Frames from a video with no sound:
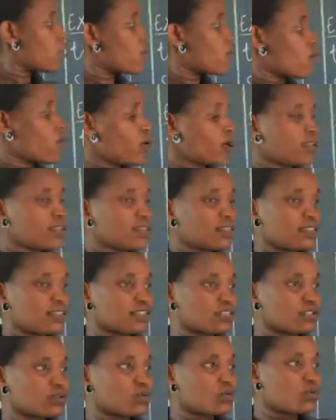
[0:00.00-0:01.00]
When it
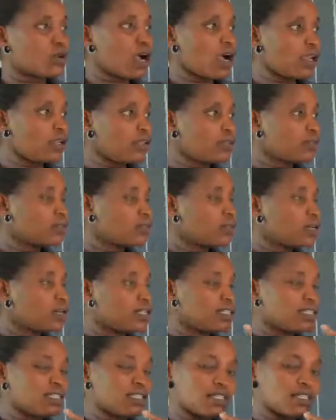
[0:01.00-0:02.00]
is one, when
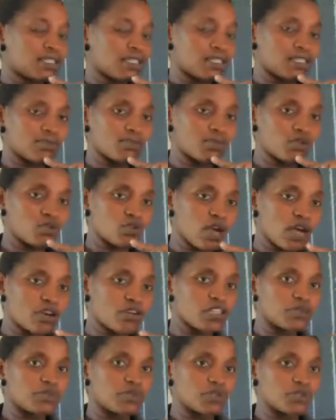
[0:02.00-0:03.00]
it is, you
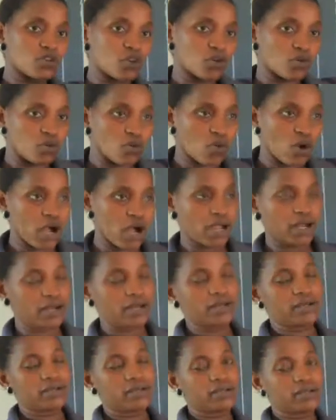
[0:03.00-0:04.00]
cannot put on one.
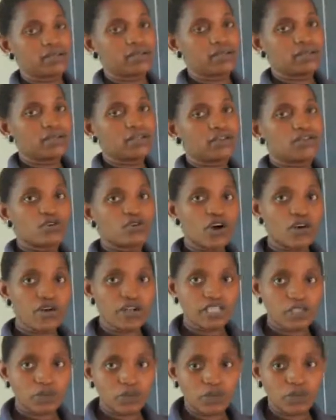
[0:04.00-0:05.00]
You
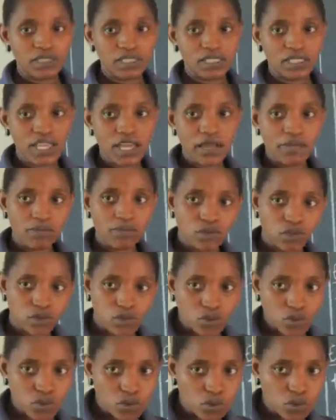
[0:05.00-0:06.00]
always put them
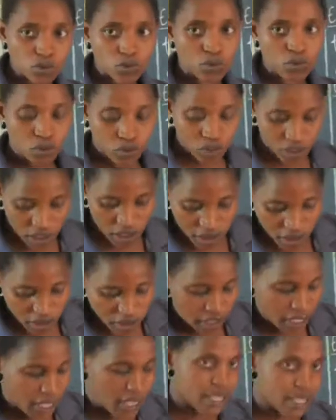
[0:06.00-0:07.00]
two. This
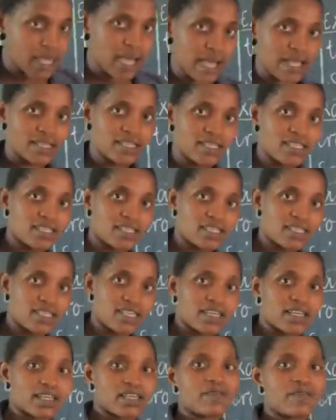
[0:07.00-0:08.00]
leg and this
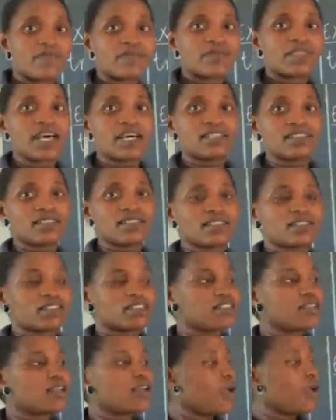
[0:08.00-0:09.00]
leg. That is
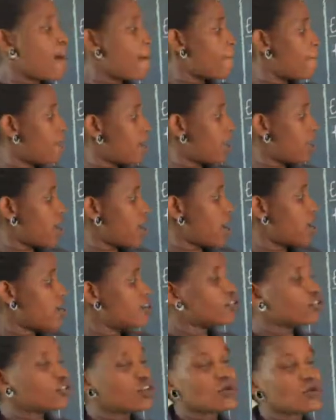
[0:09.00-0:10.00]
the pair.
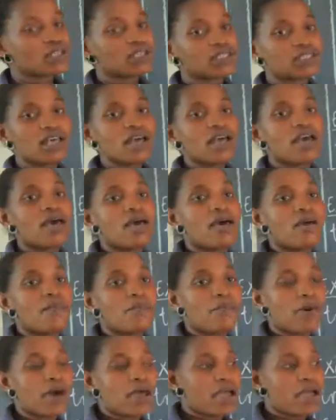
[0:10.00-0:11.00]
So we say
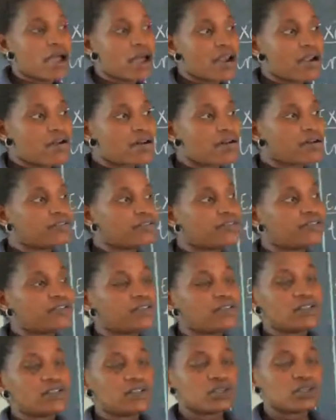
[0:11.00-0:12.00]
pair of
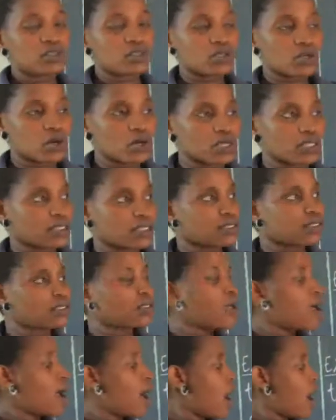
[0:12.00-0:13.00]
socks.
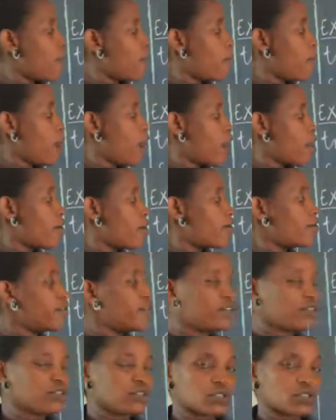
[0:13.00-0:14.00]
A pair of
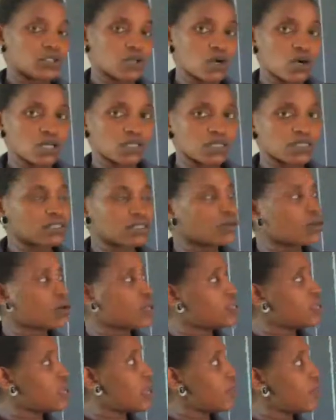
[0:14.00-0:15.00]
socks.
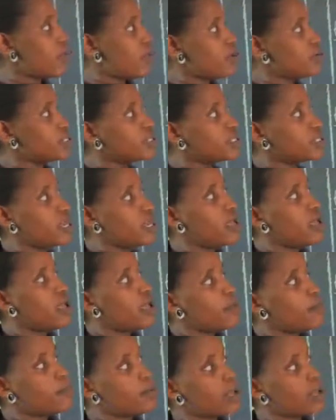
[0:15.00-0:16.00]
When there are many, we say
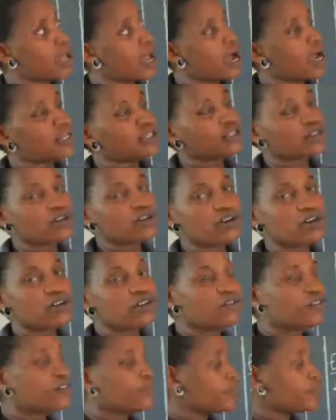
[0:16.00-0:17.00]
pairs
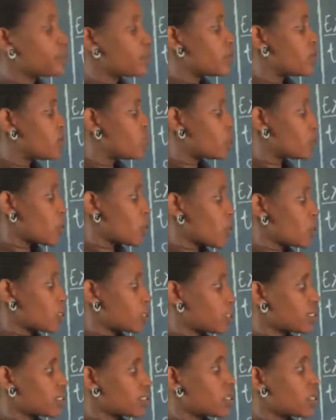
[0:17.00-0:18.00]
of socks.
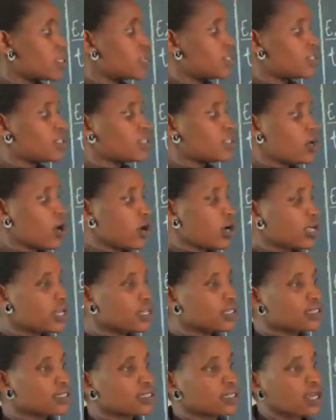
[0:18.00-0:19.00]

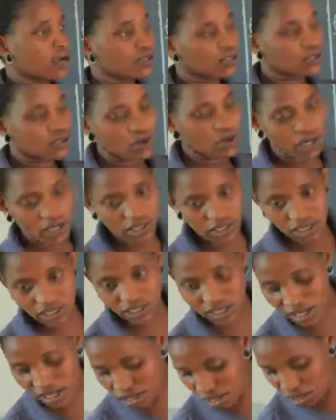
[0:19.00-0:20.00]
Stockings. Now stockings, these
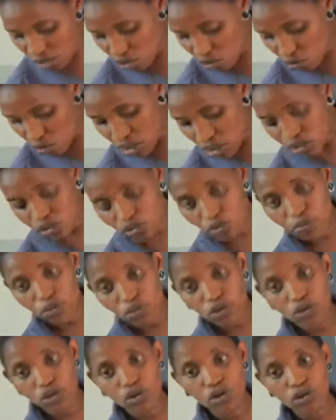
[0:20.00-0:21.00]
are the long ones you
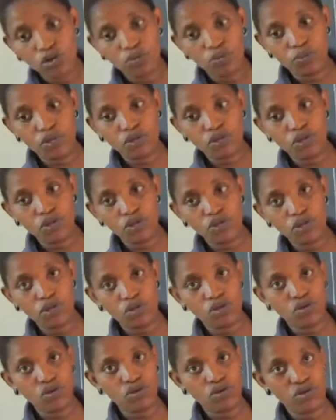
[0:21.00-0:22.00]
put on your
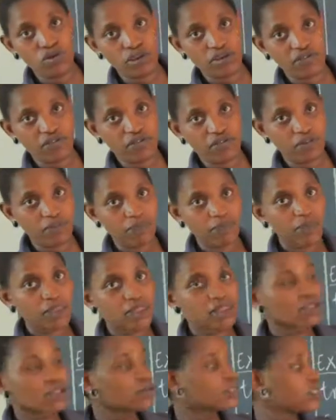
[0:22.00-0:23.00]
school uniform.
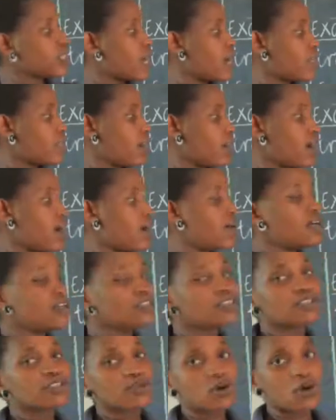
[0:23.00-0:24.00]
Those are the
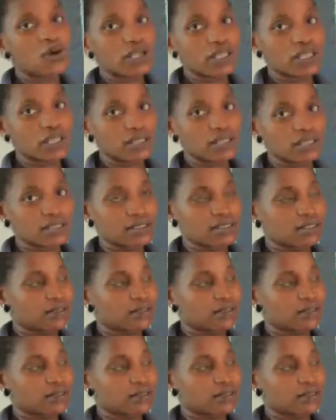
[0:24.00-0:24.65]
stockings.